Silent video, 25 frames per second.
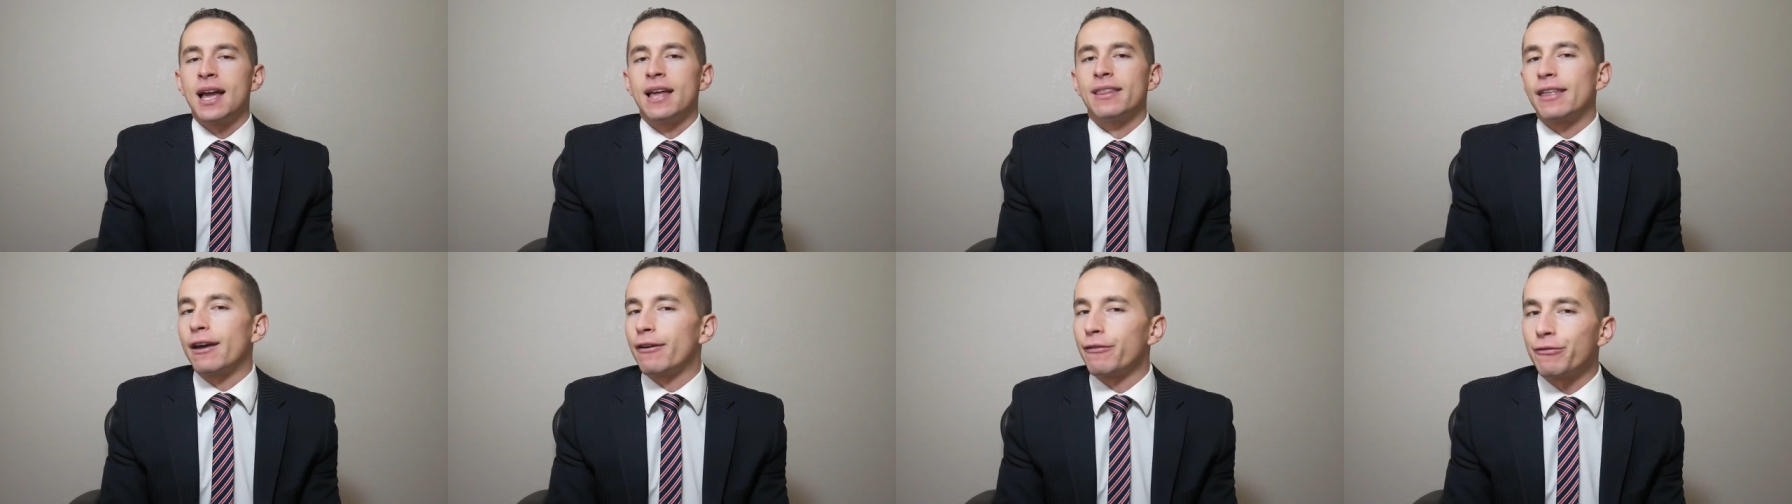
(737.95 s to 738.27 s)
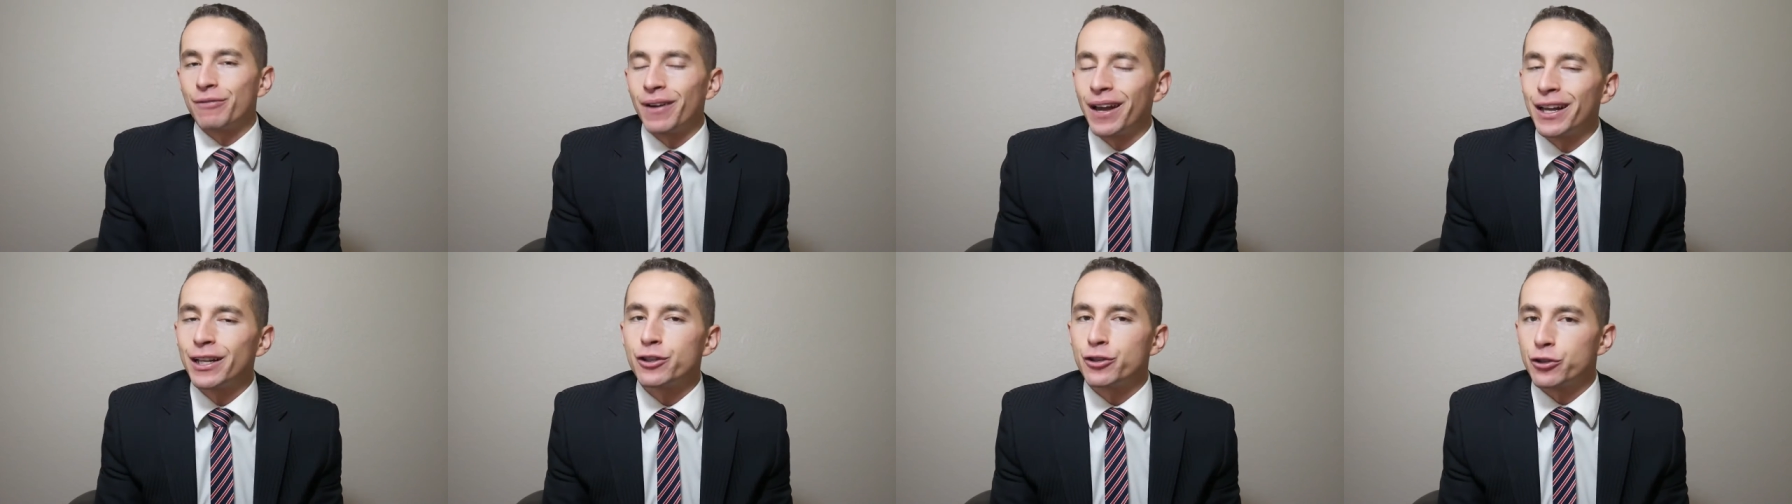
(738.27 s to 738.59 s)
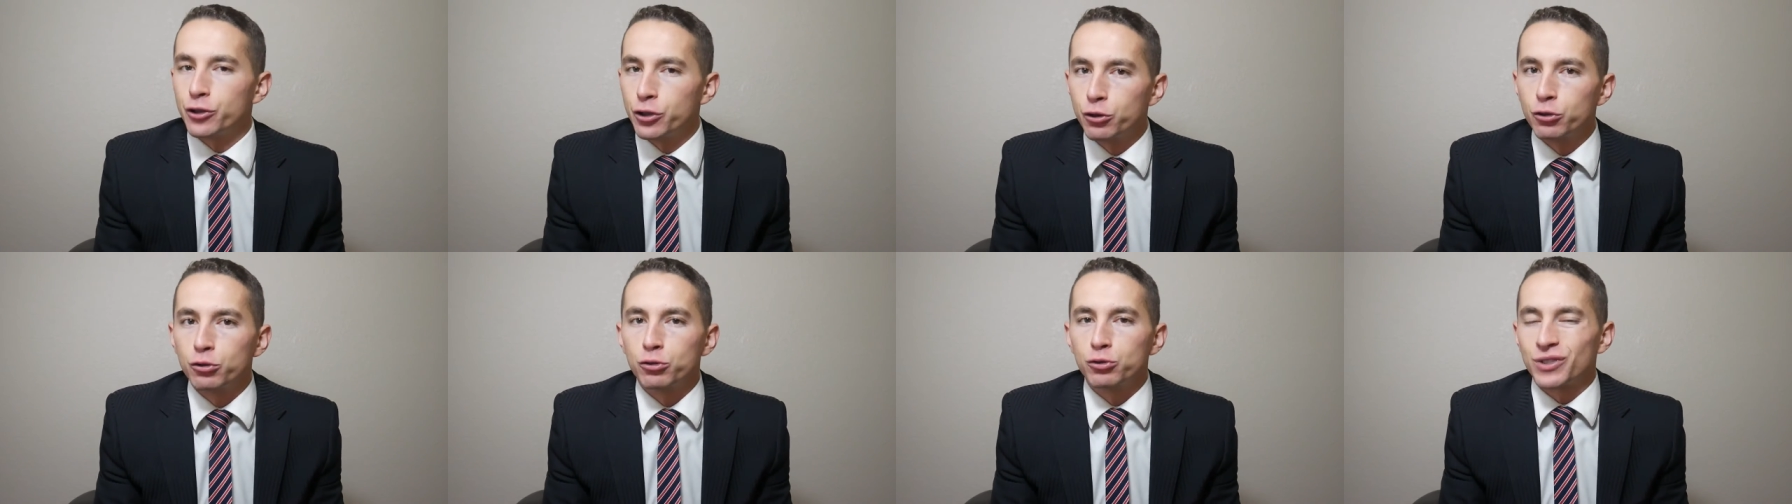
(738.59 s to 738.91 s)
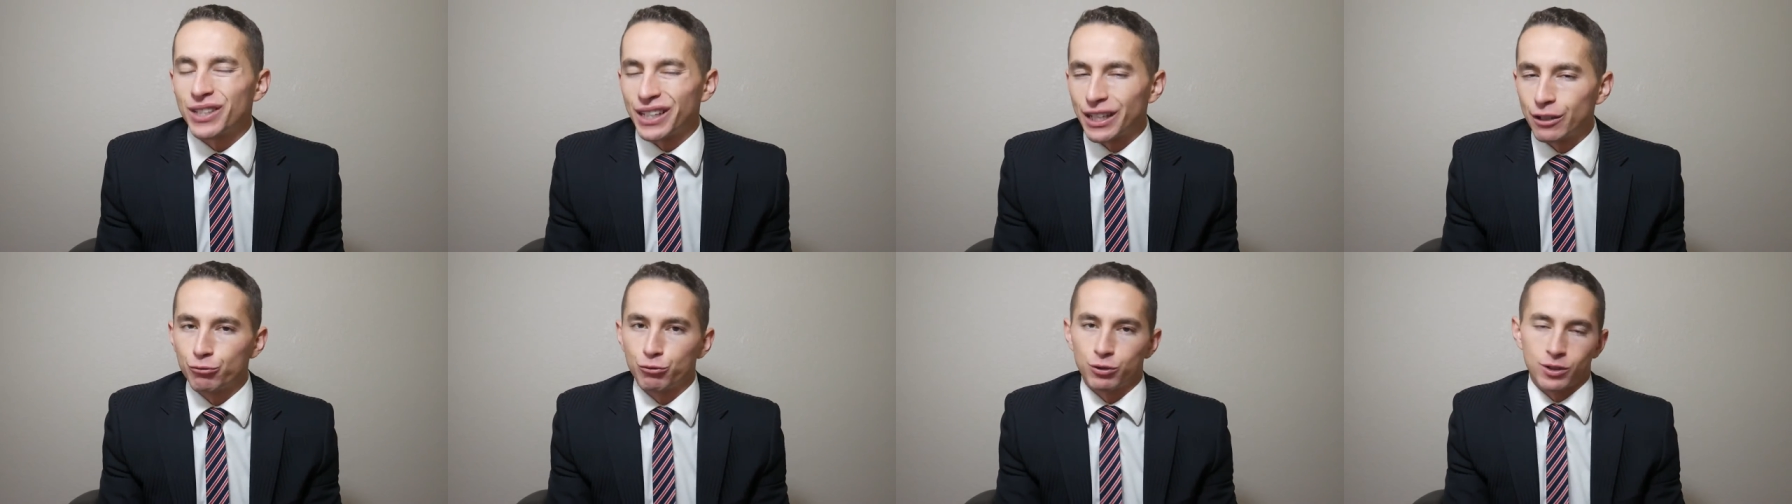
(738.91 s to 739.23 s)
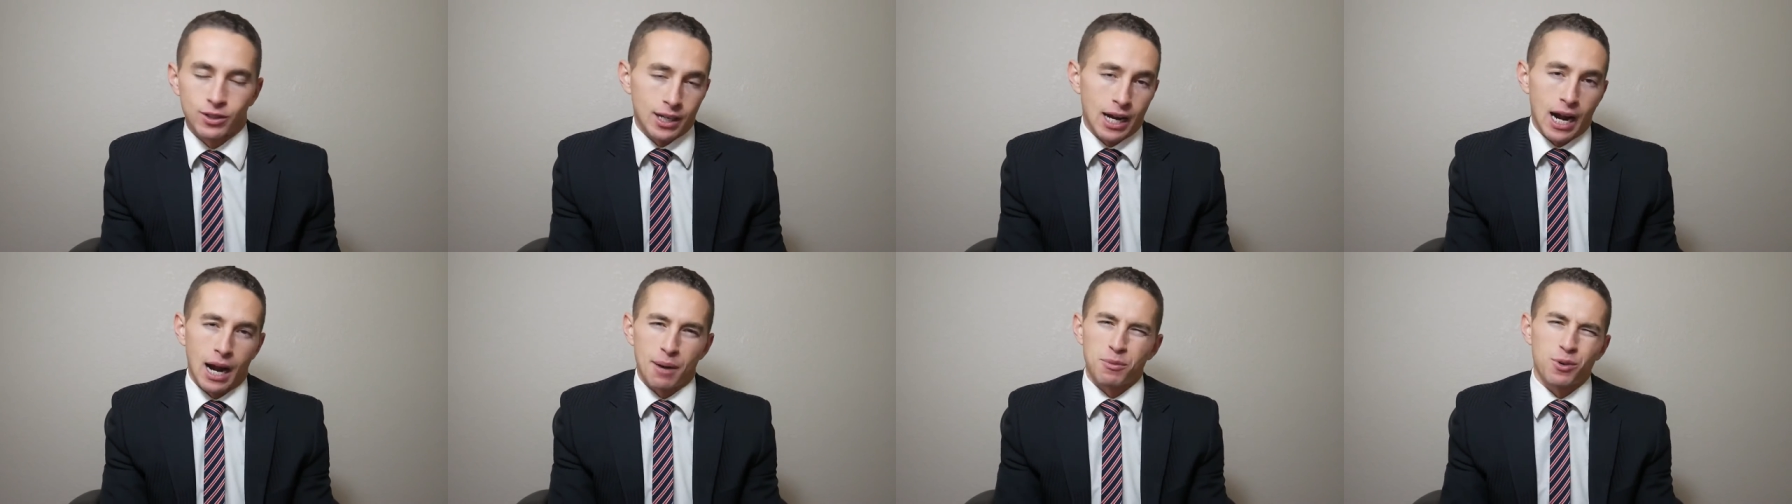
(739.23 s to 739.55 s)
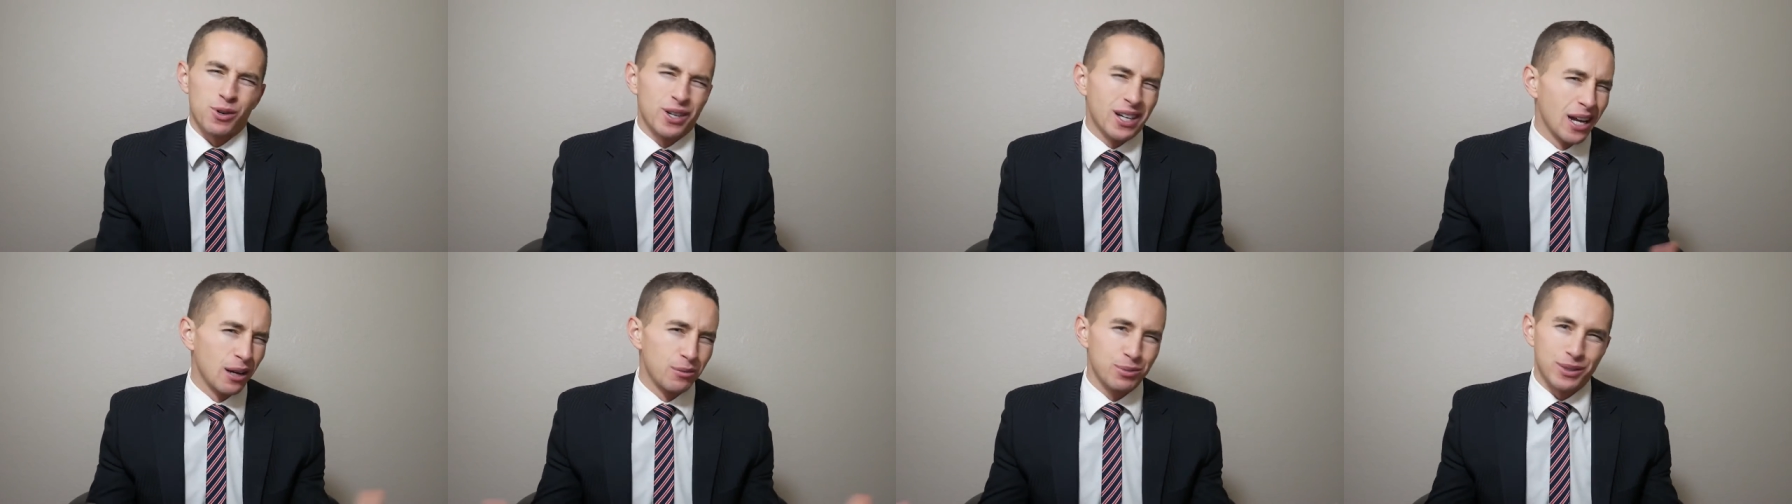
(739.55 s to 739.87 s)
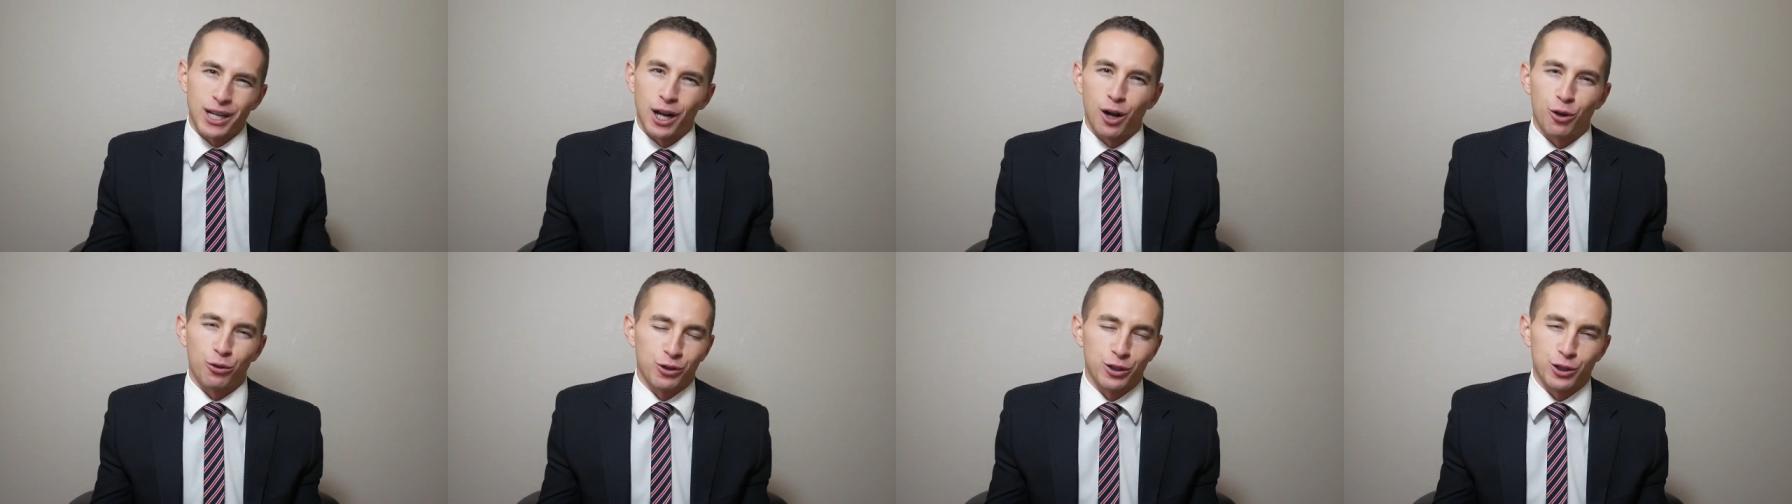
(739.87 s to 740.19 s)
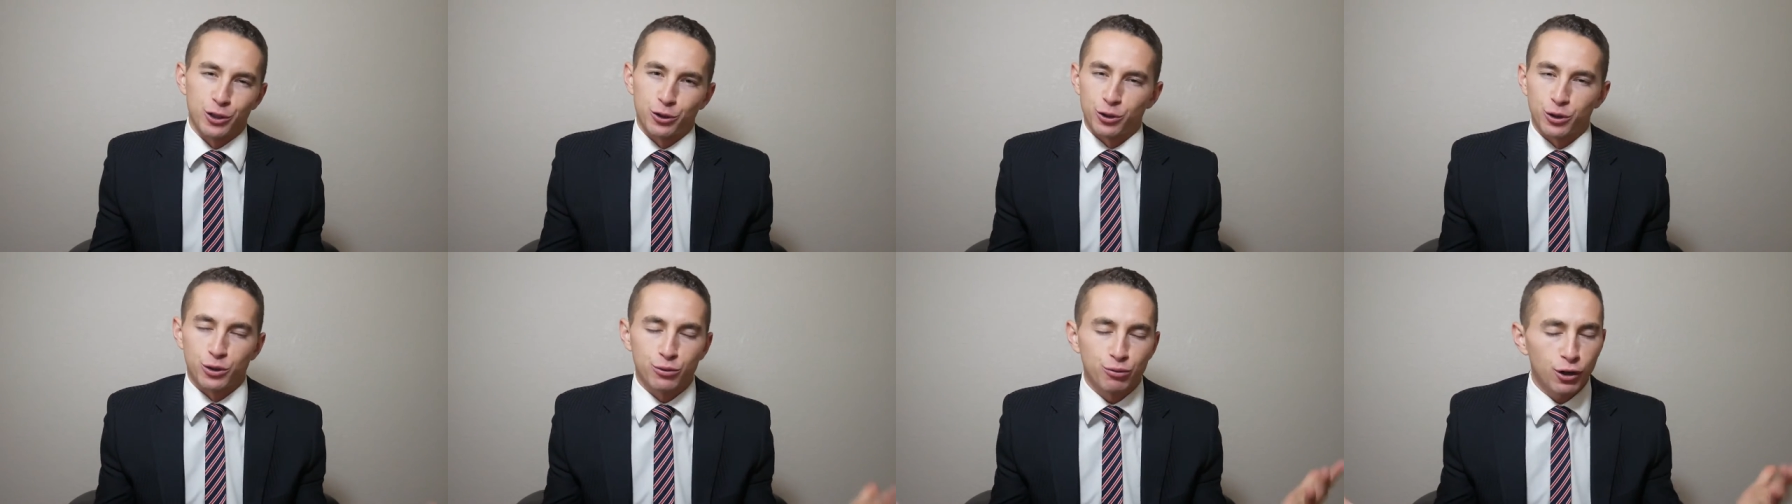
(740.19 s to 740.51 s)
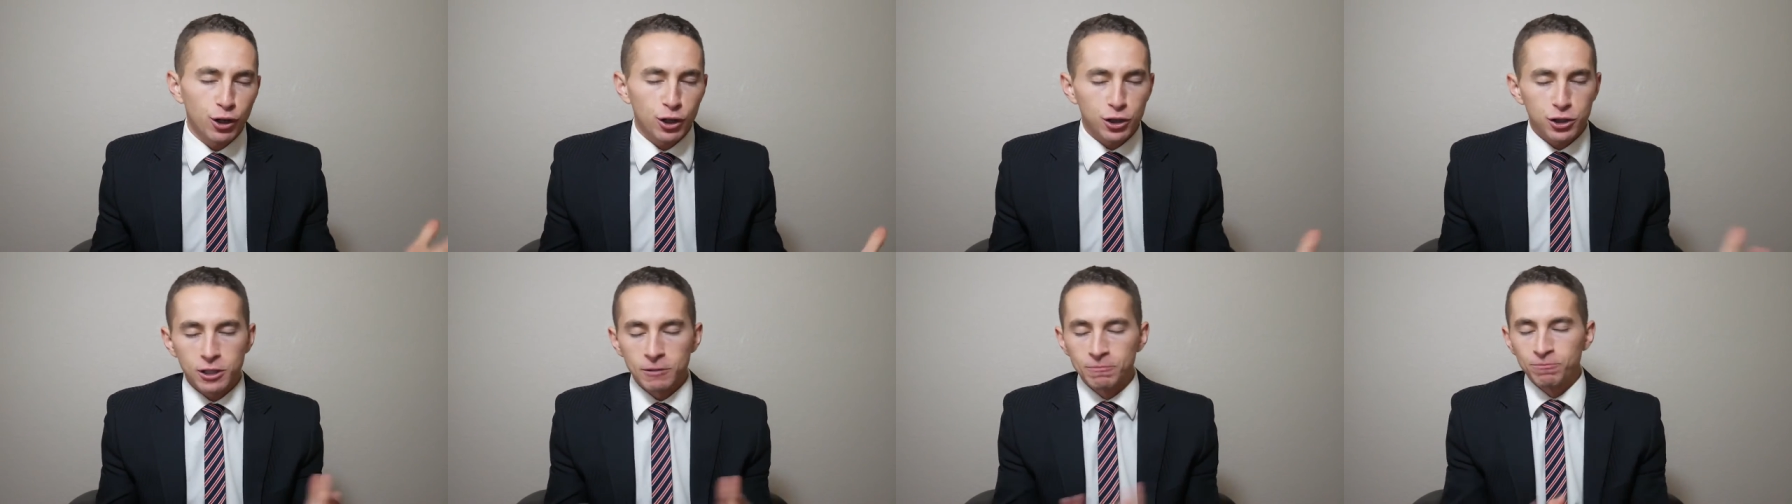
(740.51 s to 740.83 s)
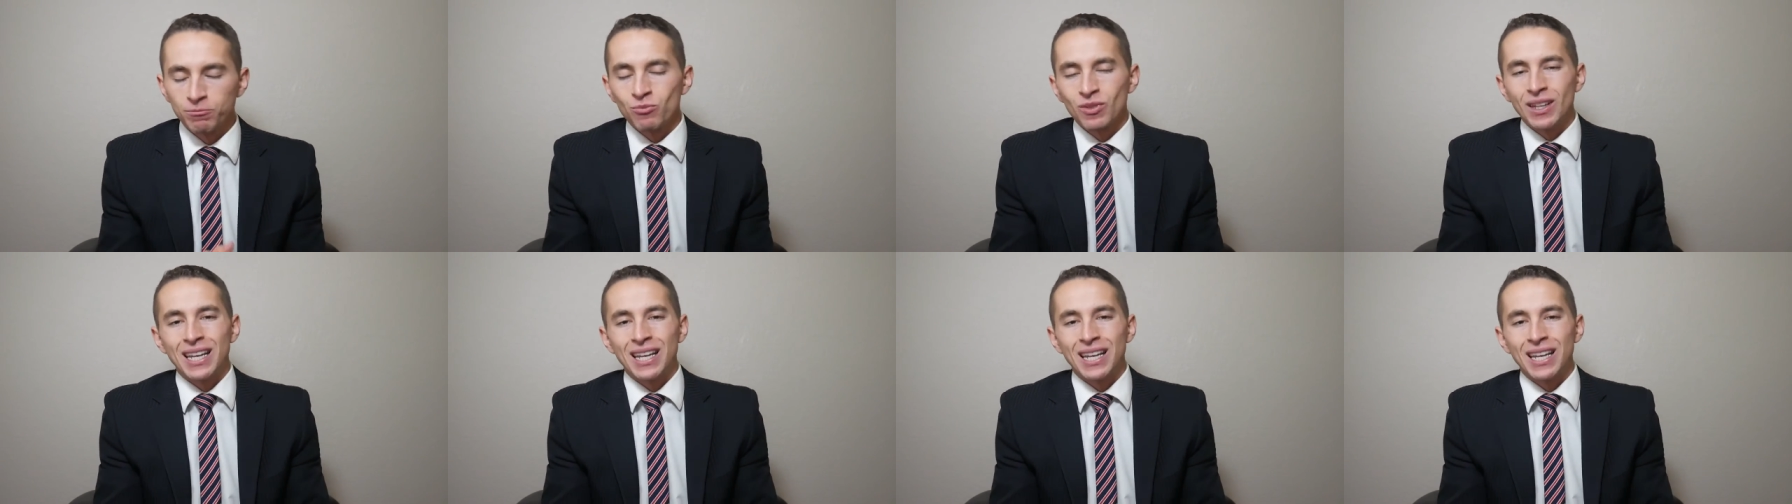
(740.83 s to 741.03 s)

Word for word: that feds use in retirement when it comes to health insurance. First